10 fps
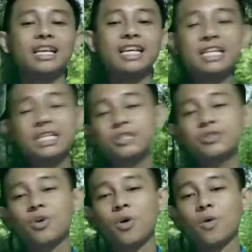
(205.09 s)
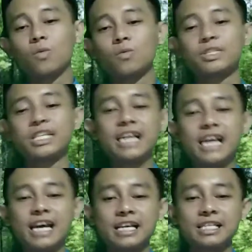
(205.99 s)
It is called
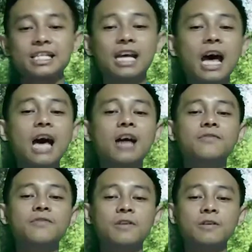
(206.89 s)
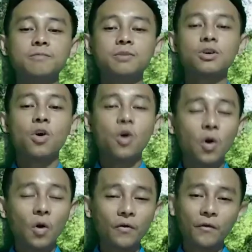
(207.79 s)
as adverb
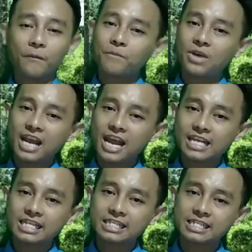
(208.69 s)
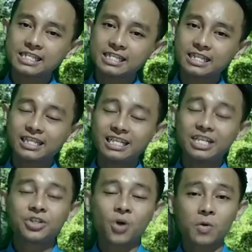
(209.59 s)
of place.
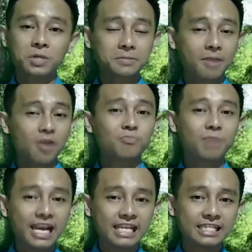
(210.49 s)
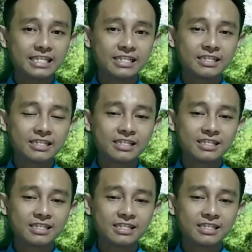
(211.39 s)
It talks about place.